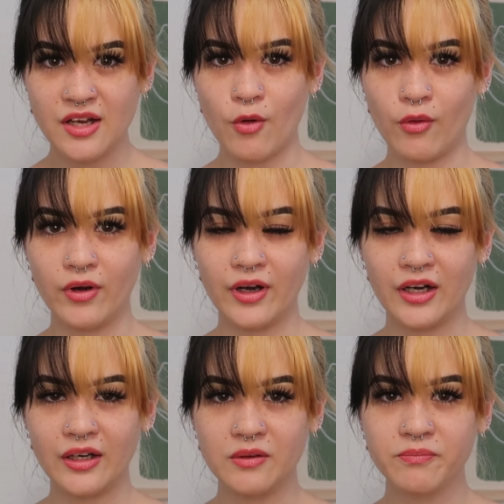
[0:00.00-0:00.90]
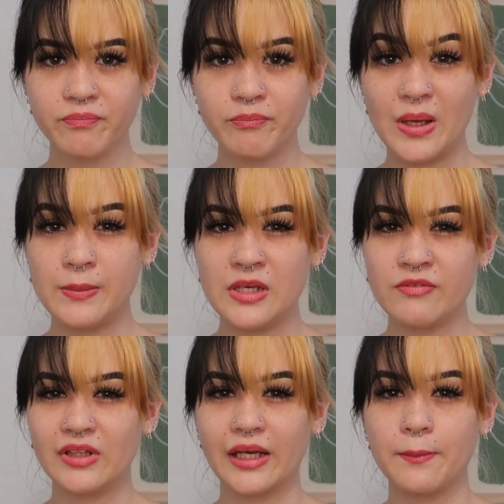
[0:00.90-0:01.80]
or maybe
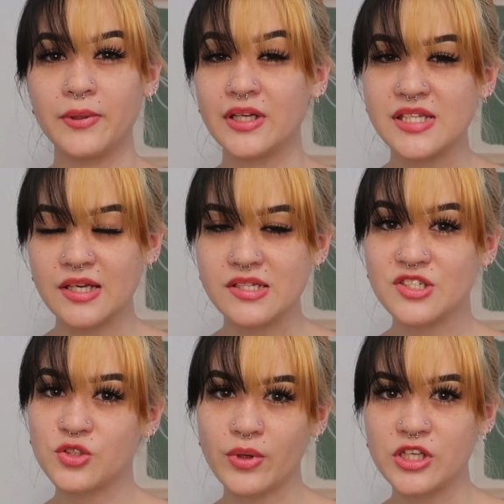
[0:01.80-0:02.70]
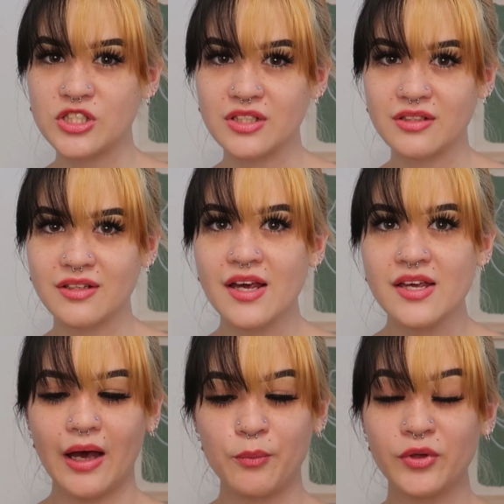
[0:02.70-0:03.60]
even like a pigtail situation.
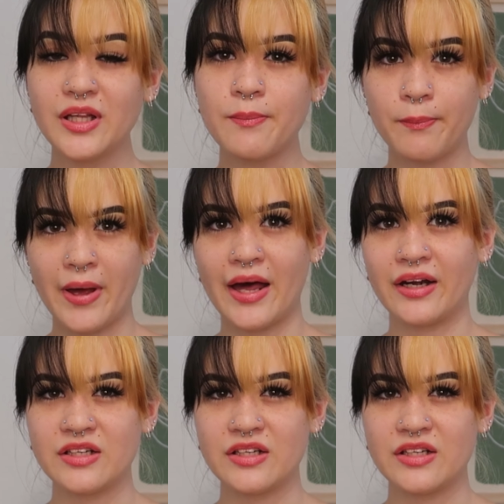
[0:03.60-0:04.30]
I'm really bad at